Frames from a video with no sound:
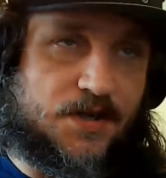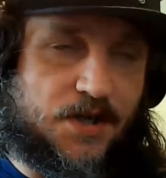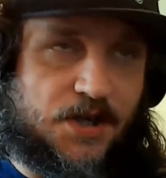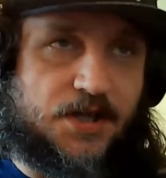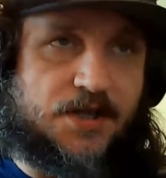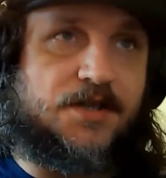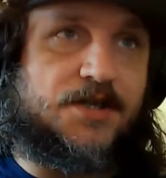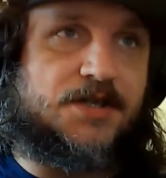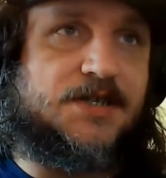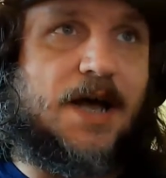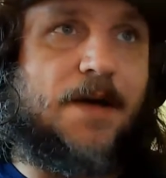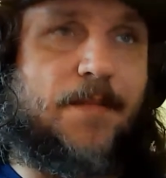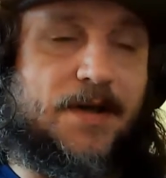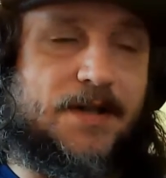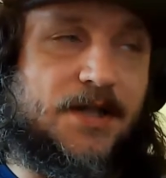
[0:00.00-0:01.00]
in this
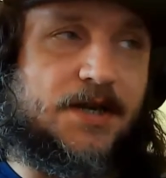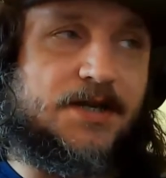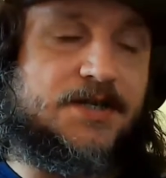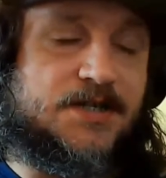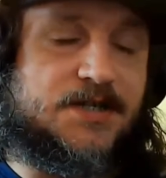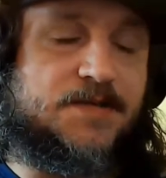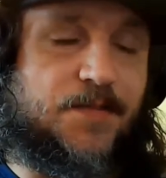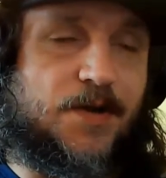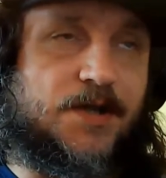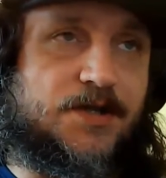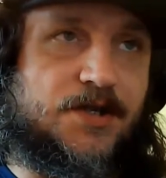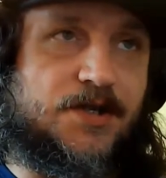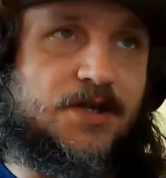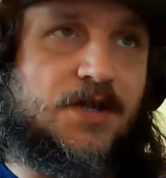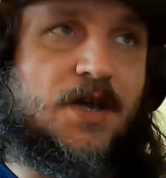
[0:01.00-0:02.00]
gap analysis
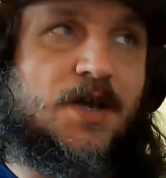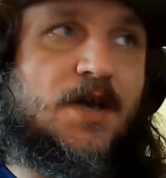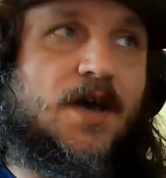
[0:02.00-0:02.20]
spreadsheet,